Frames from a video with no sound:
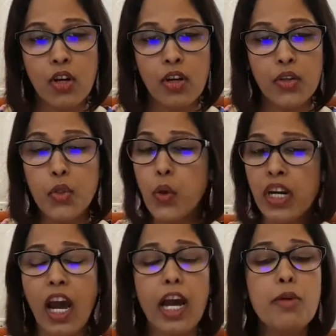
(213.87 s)
You and
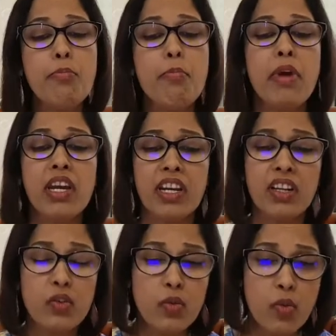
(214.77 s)
I made a
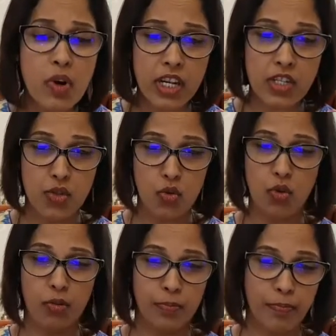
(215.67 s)
great duo.
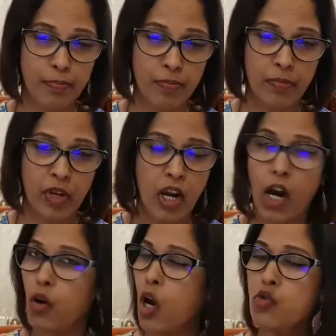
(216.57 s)

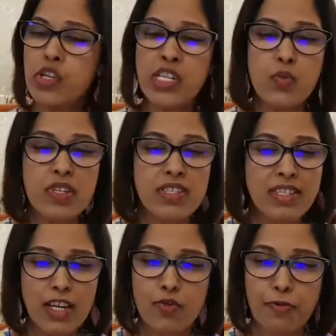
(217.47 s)
Our outings were
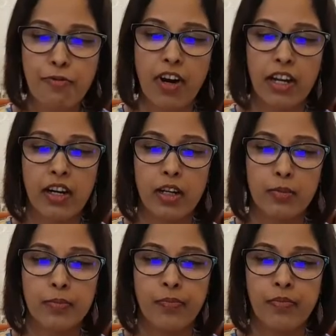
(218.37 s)
such fun.
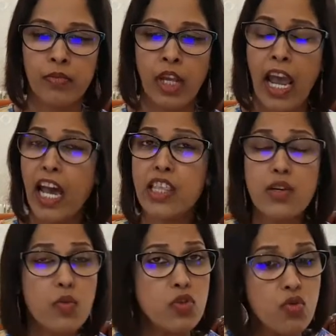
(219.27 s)
And there
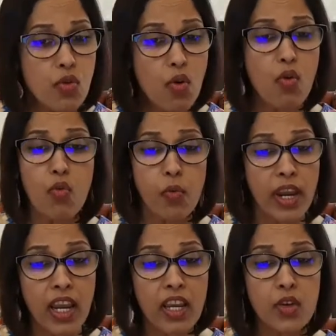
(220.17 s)
was no
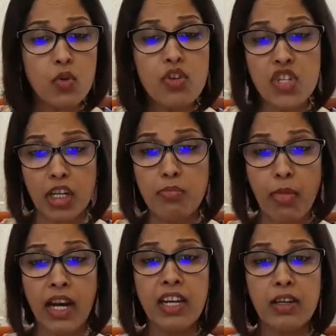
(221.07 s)
way you could chuck
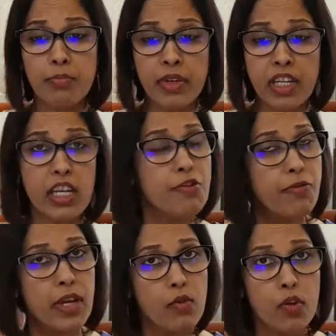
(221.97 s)
my company in
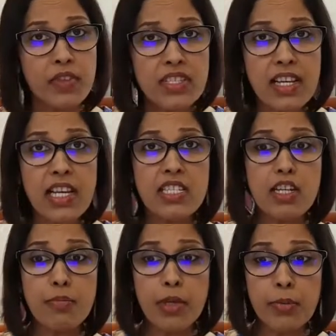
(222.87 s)
favor of the celestial
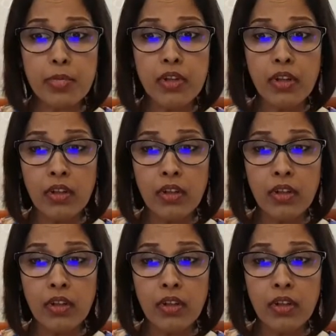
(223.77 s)
people.